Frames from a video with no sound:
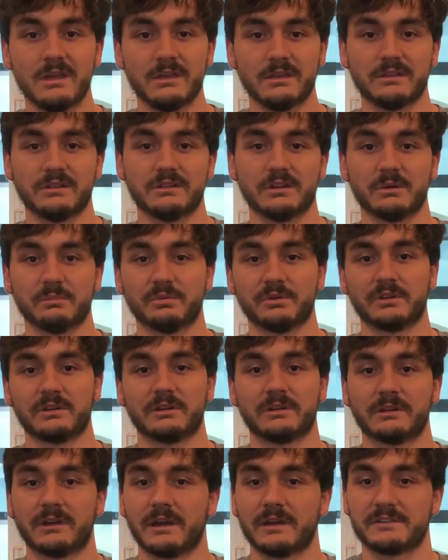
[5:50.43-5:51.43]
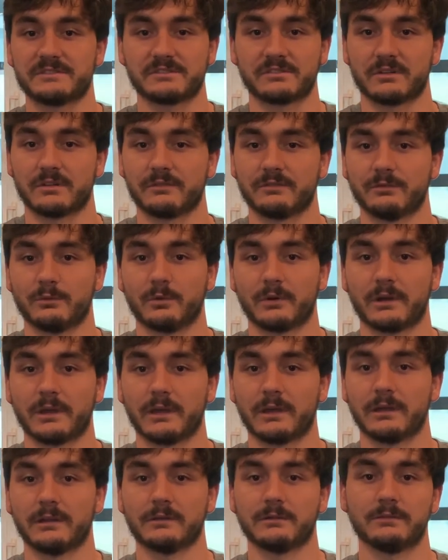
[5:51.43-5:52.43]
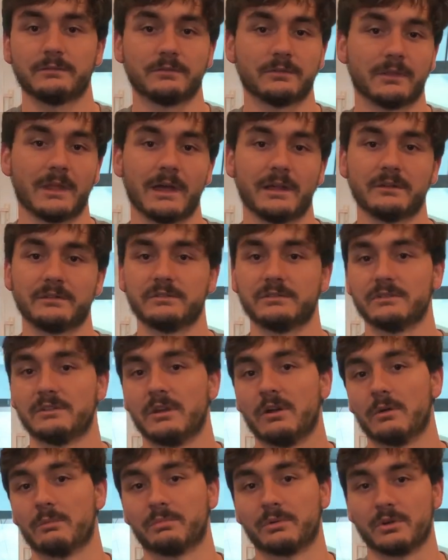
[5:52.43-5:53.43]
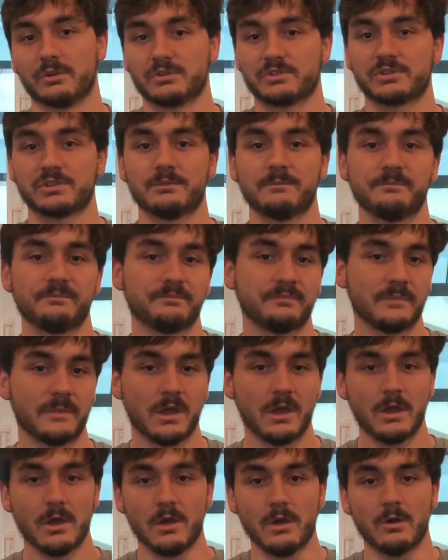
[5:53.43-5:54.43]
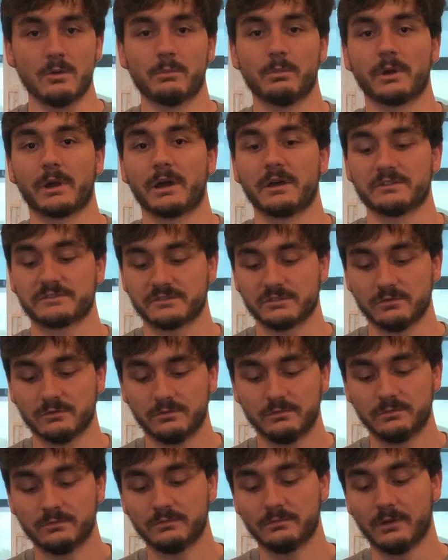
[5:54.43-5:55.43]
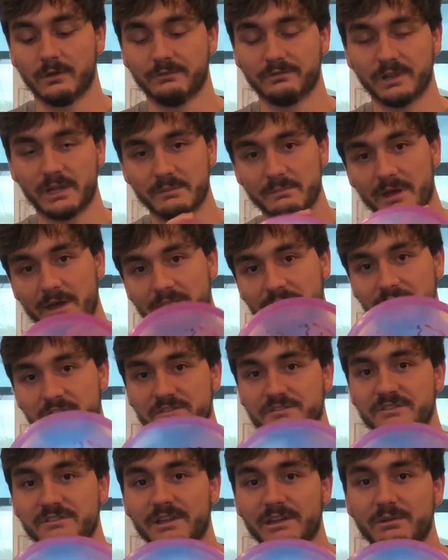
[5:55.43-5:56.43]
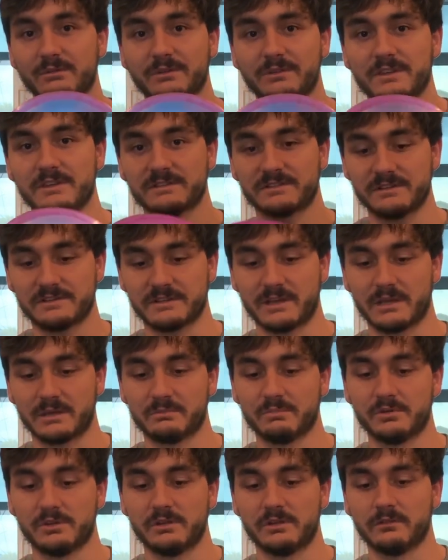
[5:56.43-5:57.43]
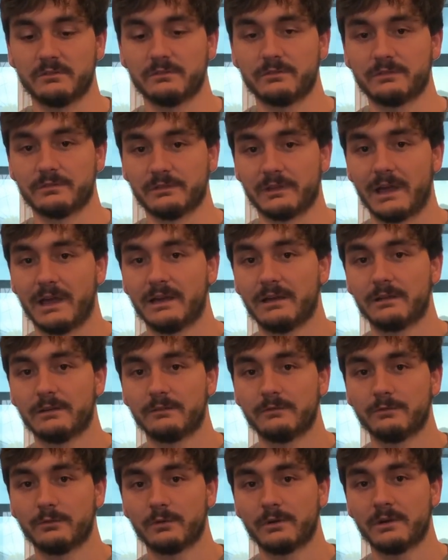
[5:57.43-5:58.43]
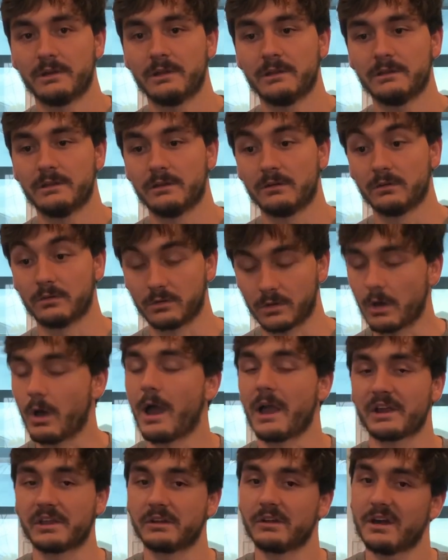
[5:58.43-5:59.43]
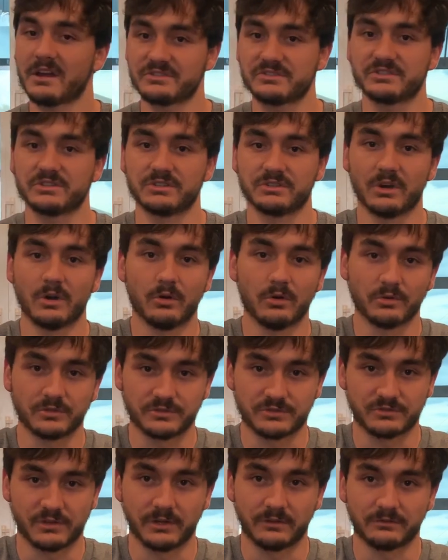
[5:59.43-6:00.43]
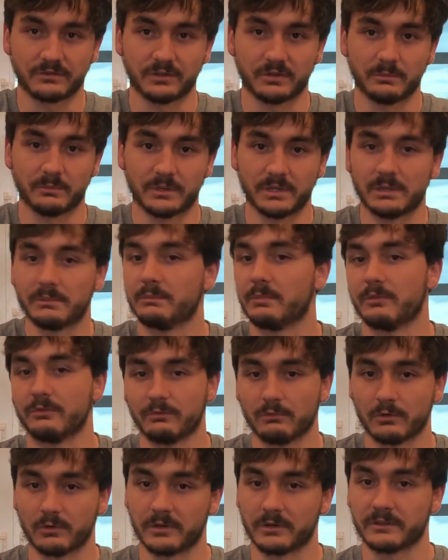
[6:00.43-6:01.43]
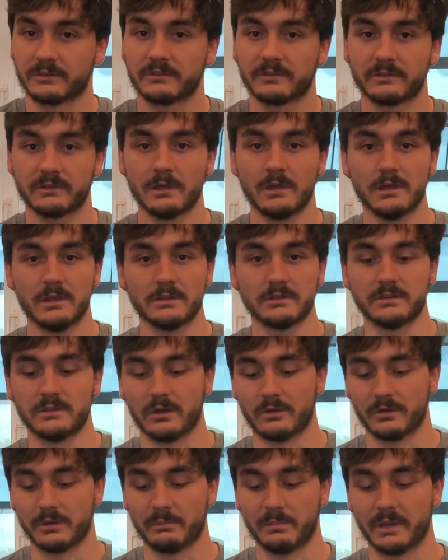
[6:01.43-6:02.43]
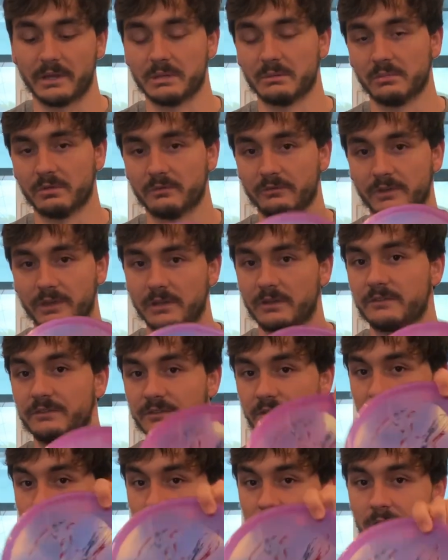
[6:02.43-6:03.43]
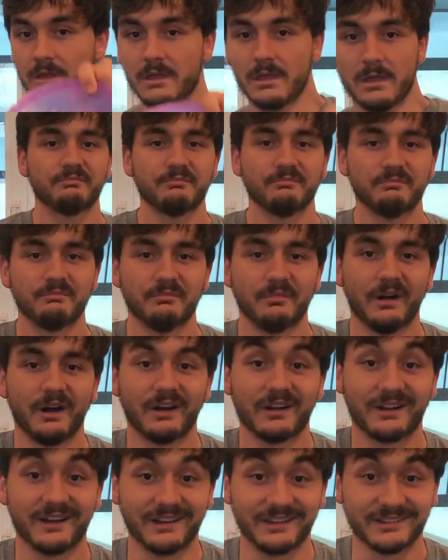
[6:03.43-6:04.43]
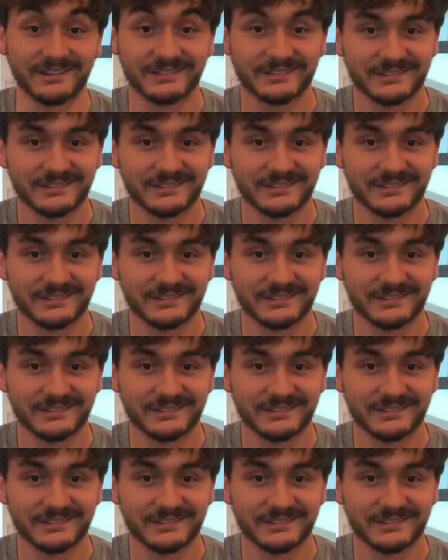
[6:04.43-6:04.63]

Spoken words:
You know, put it on hyzer on a forehand for that, you know, approach. But a flight path I also like with this because I can put it flat on a forehand and it'll actually hold straight for a bit before it's, you know, dependable fade. So, all right,